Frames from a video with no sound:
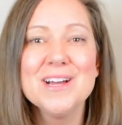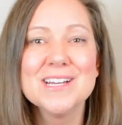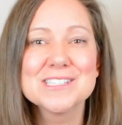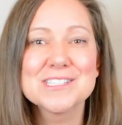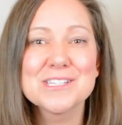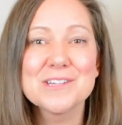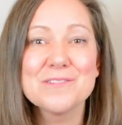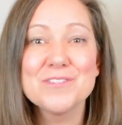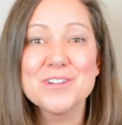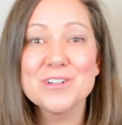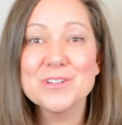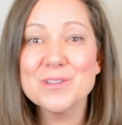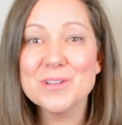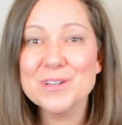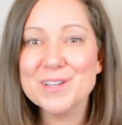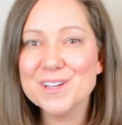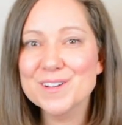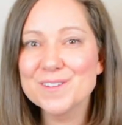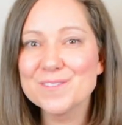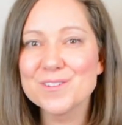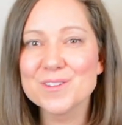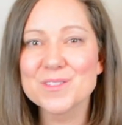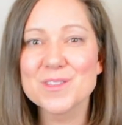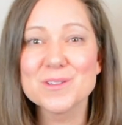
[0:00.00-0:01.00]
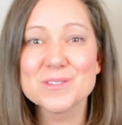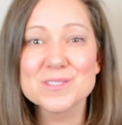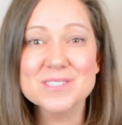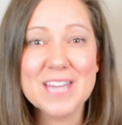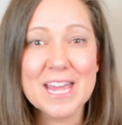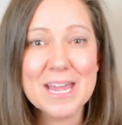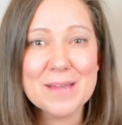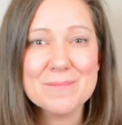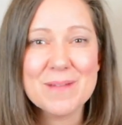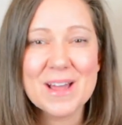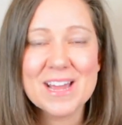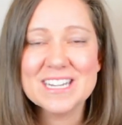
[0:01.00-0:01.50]
So if you're looking for those
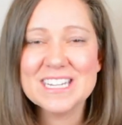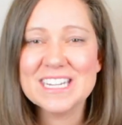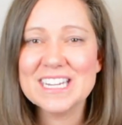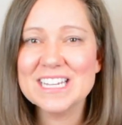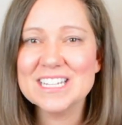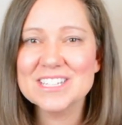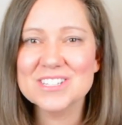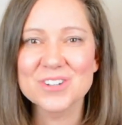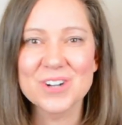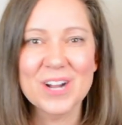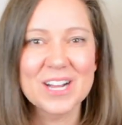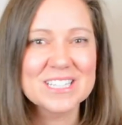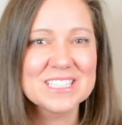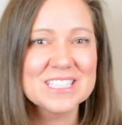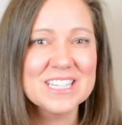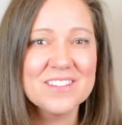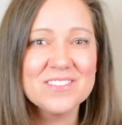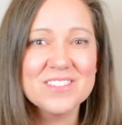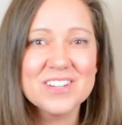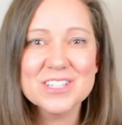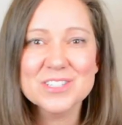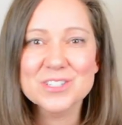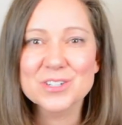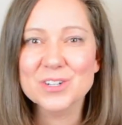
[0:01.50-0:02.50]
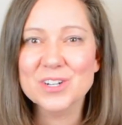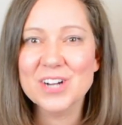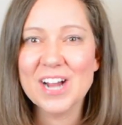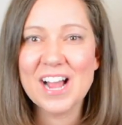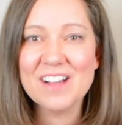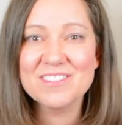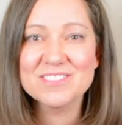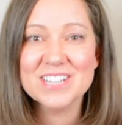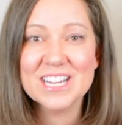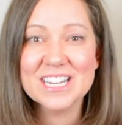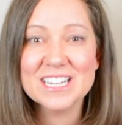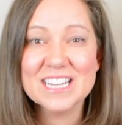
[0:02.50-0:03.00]
game ideas or activities or
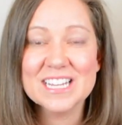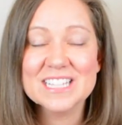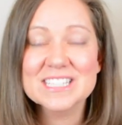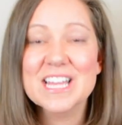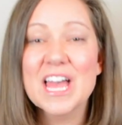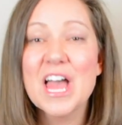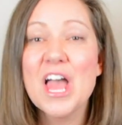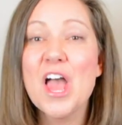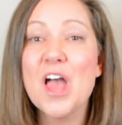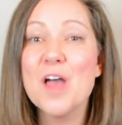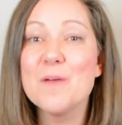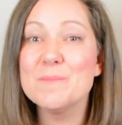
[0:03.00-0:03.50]
craft ideas,